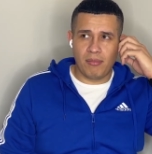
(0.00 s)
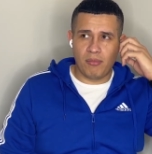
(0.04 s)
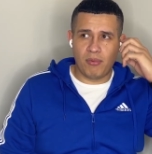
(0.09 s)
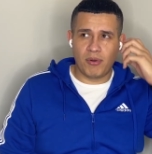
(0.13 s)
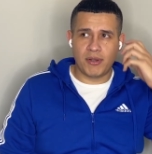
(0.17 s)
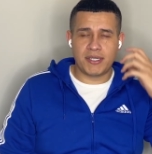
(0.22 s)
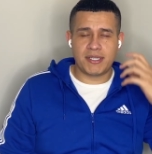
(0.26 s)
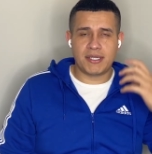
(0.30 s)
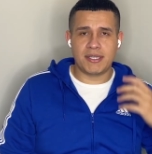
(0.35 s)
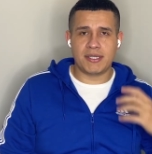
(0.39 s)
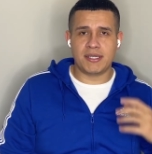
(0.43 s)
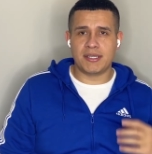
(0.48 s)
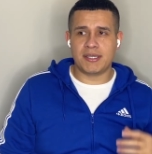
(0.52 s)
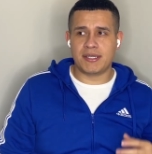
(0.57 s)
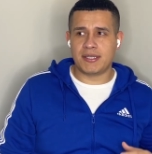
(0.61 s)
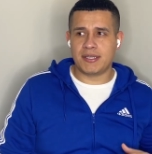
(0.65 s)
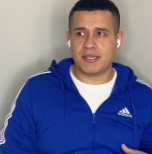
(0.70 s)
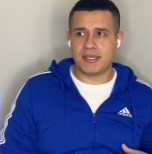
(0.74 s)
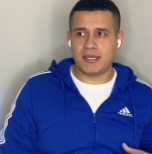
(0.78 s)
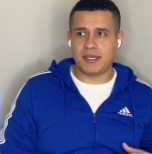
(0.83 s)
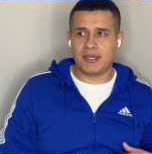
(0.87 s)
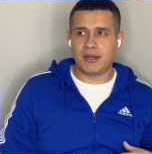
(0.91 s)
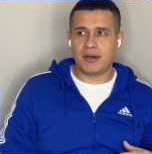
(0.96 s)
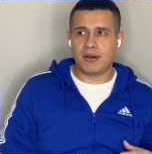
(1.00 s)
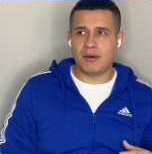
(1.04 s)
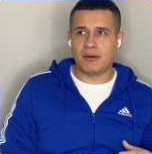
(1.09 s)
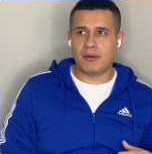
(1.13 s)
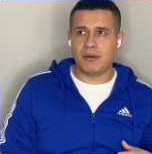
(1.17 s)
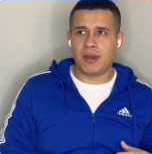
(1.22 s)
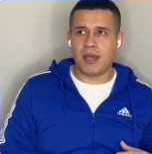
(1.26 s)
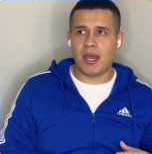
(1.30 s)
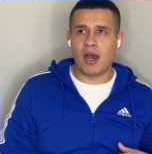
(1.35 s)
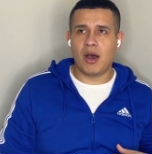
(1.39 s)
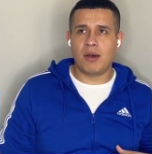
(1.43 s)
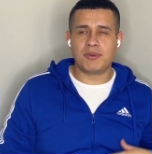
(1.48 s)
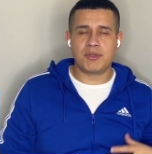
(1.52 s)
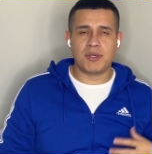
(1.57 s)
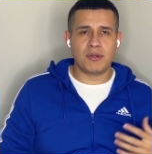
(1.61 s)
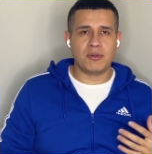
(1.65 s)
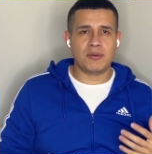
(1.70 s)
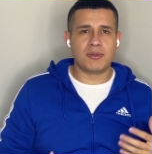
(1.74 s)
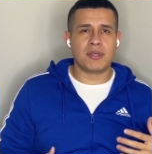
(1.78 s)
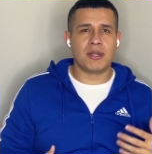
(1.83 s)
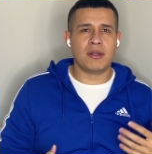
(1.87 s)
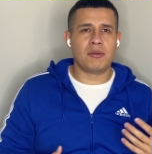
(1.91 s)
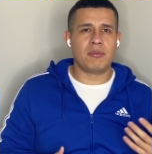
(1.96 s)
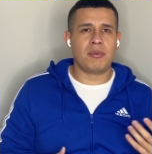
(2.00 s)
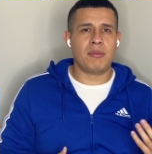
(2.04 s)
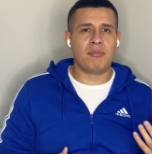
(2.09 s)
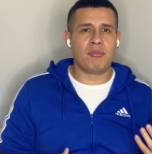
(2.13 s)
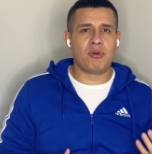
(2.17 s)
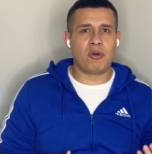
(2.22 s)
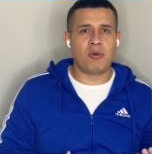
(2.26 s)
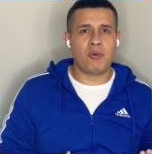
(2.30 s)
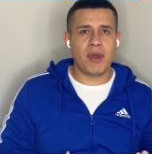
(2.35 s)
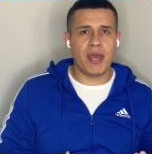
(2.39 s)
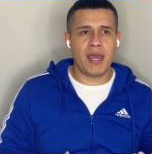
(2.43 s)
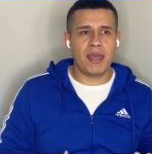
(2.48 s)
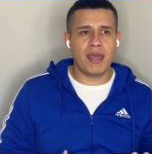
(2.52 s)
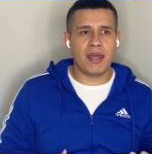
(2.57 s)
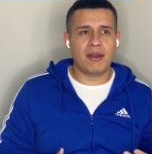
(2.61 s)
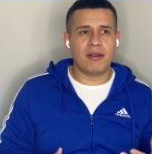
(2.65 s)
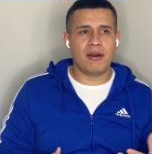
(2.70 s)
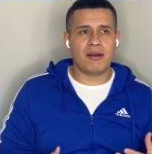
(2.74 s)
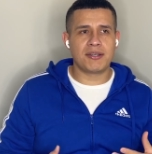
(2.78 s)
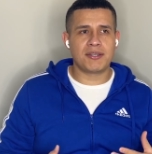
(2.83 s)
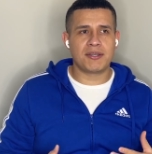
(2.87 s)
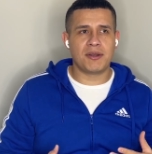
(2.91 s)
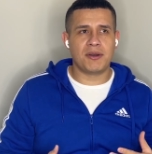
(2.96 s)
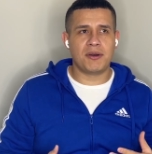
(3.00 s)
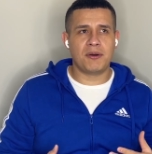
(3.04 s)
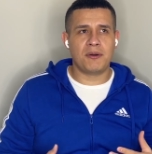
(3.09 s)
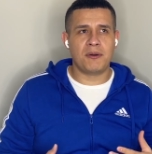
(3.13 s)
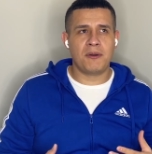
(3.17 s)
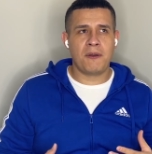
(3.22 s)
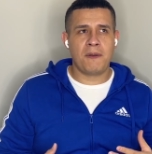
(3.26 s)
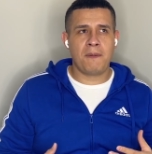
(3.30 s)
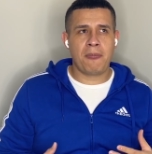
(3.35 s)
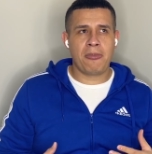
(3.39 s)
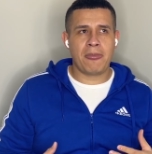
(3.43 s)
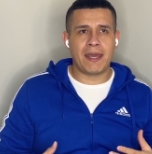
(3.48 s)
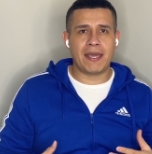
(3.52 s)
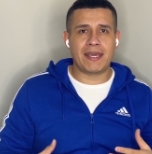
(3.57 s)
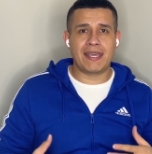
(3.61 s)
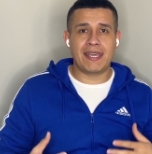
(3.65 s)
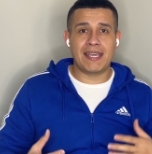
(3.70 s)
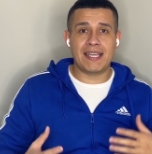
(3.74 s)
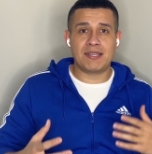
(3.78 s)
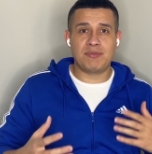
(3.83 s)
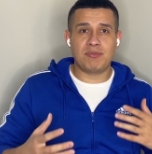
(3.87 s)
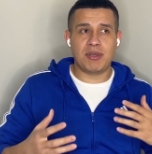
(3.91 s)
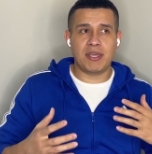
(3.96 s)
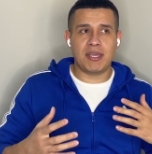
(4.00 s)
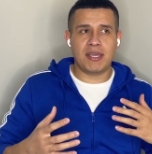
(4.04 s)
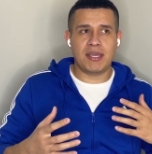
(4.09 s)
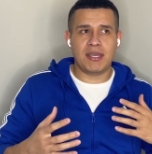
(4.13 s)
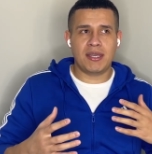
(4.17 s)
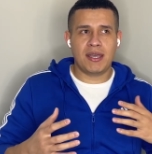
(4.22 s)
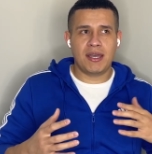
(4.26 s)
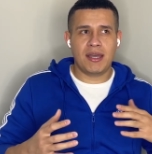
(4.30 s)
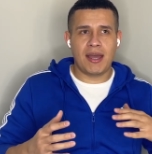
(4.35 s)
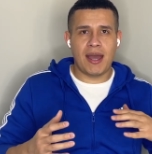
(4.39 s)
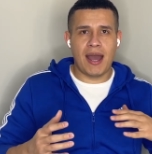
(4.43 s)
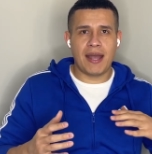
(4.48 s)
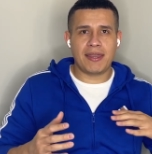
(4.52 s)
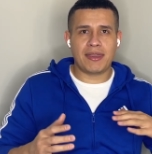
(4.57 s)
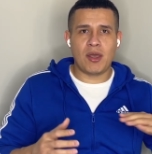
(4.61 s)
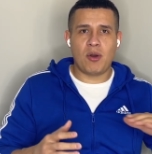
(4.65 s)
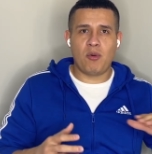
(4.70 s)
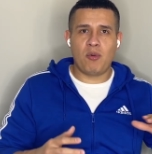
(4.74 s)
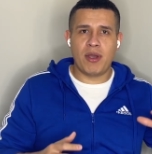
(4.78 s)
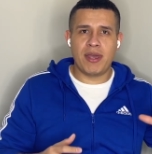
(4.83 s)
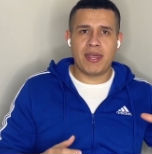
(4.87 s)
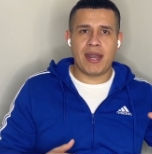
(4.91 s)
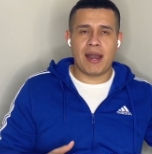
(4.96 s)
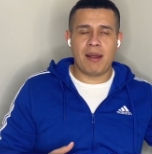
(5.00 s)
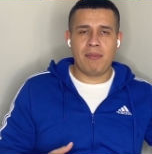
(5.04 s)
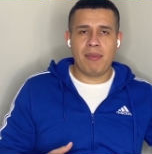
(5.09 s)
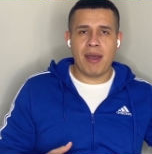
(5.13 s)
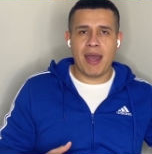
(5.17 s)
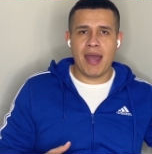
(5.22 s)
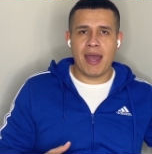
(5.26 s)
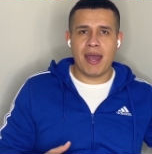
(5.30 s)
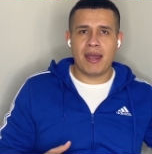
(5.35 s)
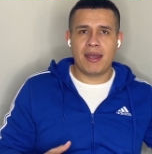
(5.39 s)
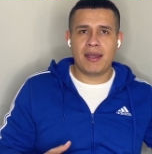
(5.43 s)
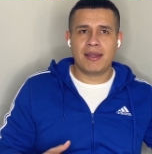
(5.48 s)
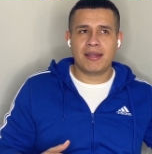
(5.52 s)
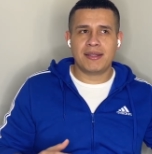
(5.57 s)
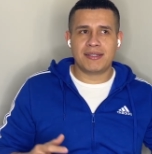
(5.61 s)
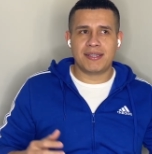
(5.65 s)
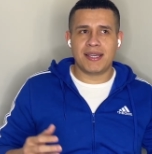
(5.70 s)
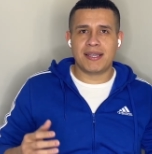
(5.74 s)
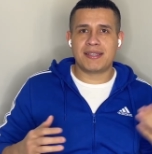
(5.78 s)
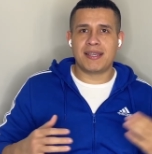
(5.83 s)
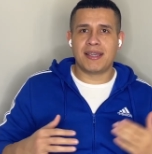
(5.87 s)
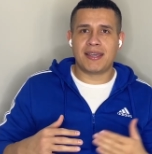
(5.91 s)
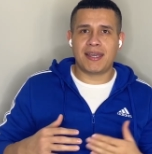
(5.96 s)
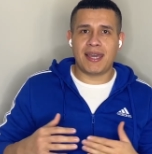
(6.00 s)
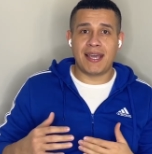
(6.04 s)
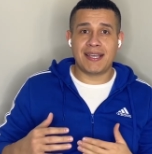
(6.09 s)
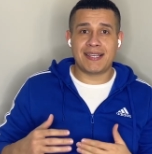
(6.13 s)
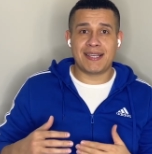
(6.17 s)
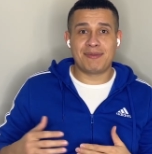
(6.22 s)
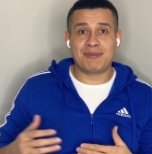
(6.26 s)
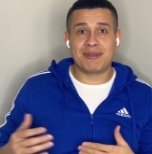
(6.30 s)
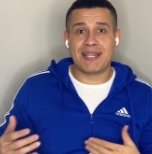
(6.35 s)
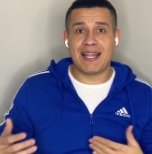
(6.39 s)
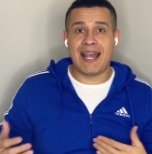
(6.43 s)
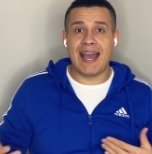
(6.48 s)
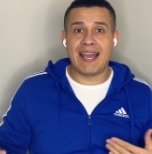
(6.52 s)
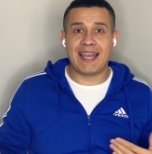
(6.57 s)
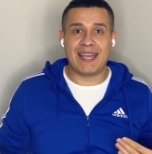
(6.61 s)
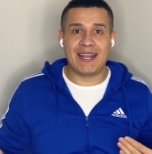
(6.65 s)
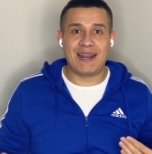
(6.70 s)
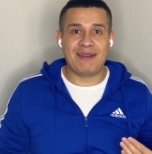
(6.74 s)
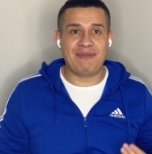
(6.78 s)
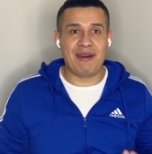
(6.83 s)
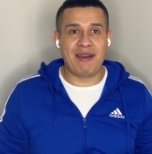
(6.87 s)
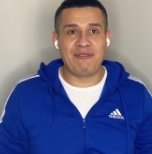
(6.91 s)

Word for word: which is you know helps you lose a little bit more weight, and also it keeps me at the weight that I'm at, just in case I'm slacking on my